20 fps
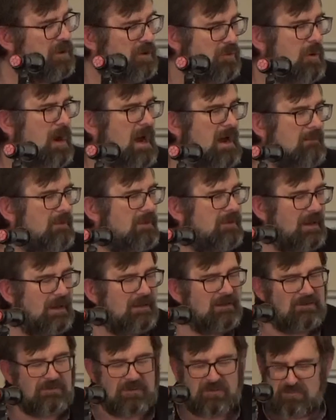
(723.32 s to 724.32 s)
requirement,
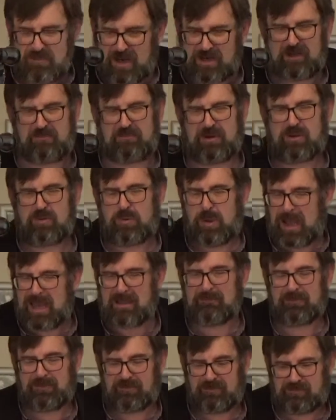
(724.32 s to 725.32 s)
and there are many
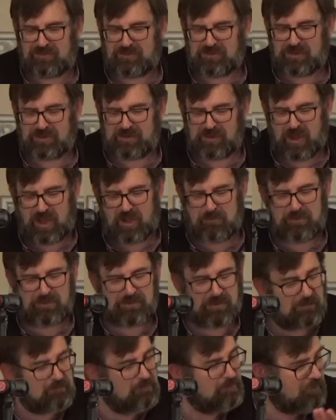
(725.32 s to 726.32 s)
requirements of the law,
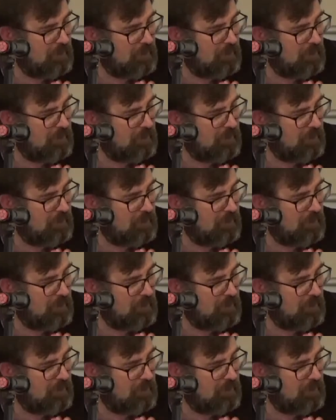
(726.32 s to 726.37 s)
but the